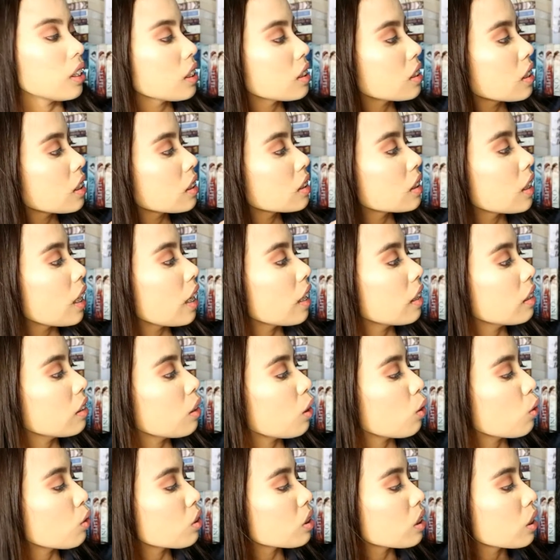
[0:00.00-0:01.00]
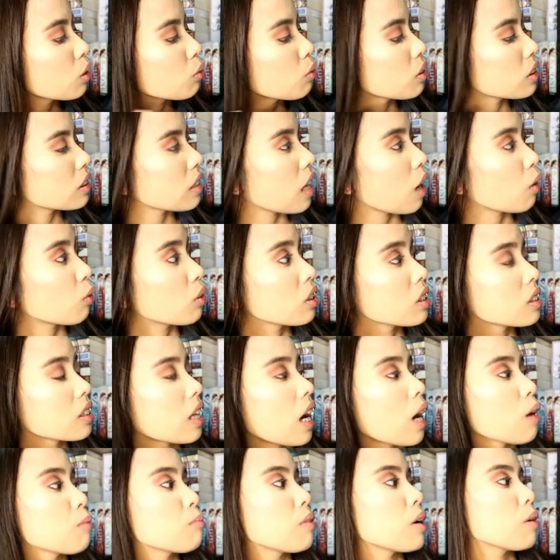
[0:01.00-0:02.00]
is And the Ocean Was Our
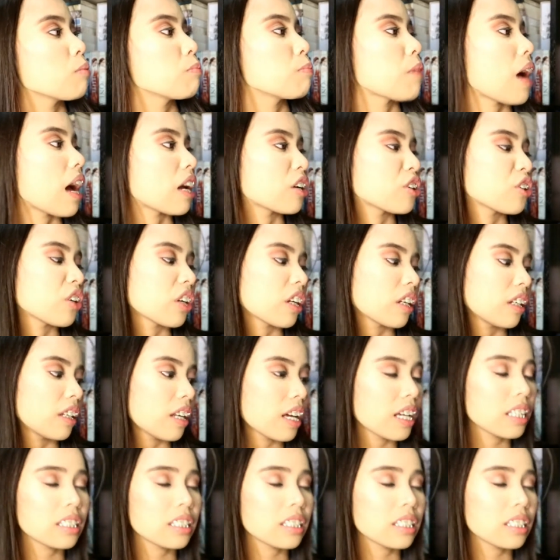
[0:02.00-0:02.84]
Sky by Patrick Ness.